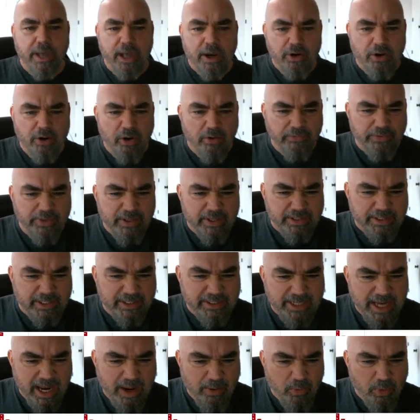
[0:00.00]
I don't know if it's the
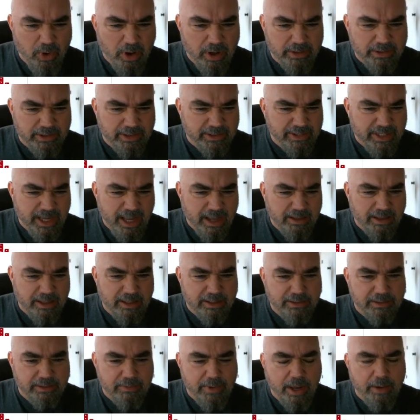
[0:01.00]
same ones. It's not
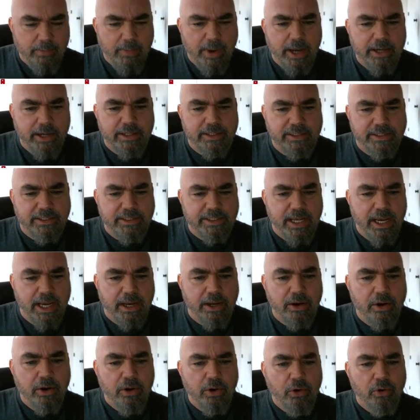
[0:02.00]
this. Mine doesn't
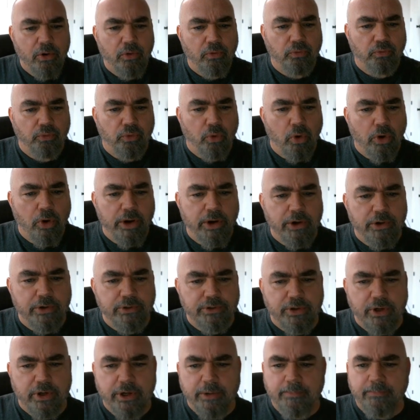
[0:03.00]
say
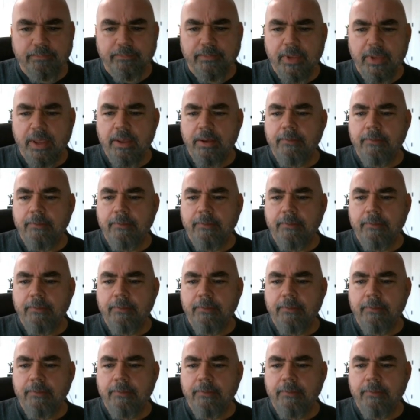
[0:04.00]
Royers on them.